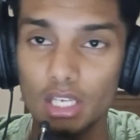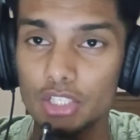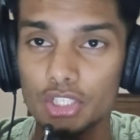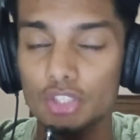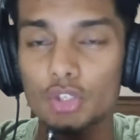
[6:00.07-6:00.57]

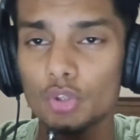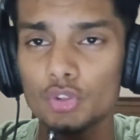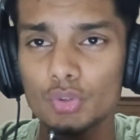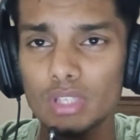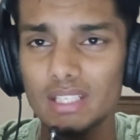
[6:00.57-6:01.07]
just go
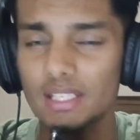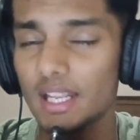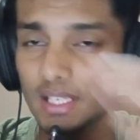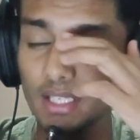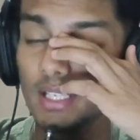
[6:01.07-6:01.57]
through the
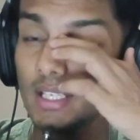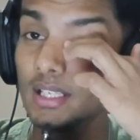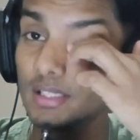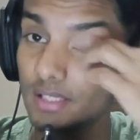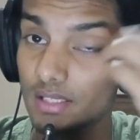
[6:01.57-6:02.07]
Italian
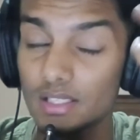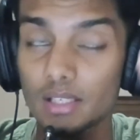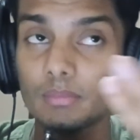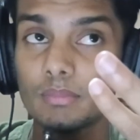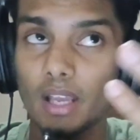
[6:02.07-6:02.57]
legal
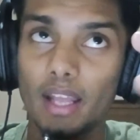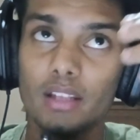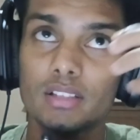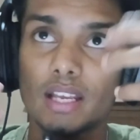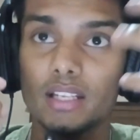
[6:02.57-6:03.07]
system and
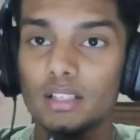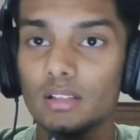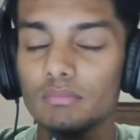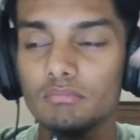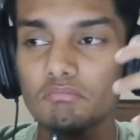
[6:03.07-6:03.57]

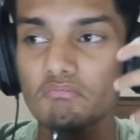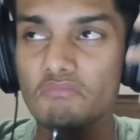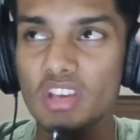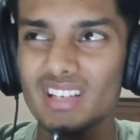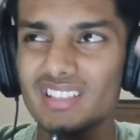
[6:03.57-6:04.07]

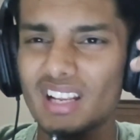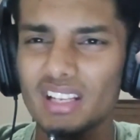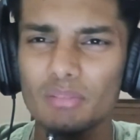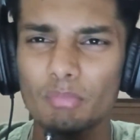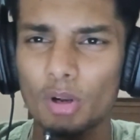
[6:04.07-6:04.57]

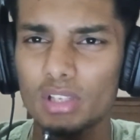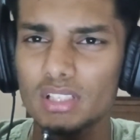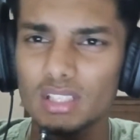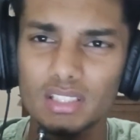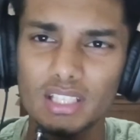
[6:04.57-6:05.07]
Italian
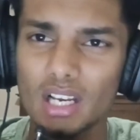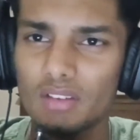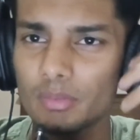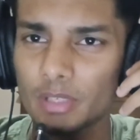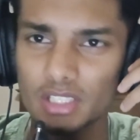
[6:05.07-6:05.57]
political, the
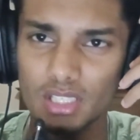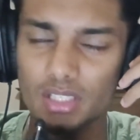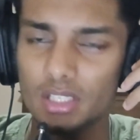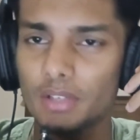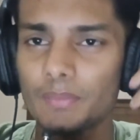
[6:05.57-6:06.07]
government
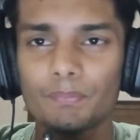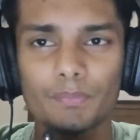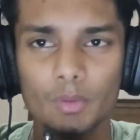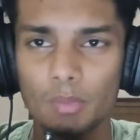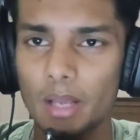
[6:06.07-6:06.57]
system,
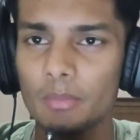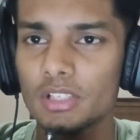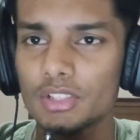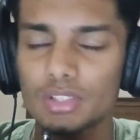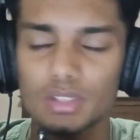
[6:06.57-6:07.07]
the prime
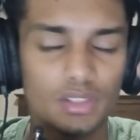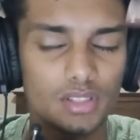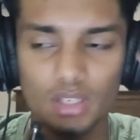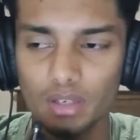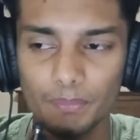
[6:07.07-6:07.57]
ministers,
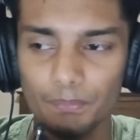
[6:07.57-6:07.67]
the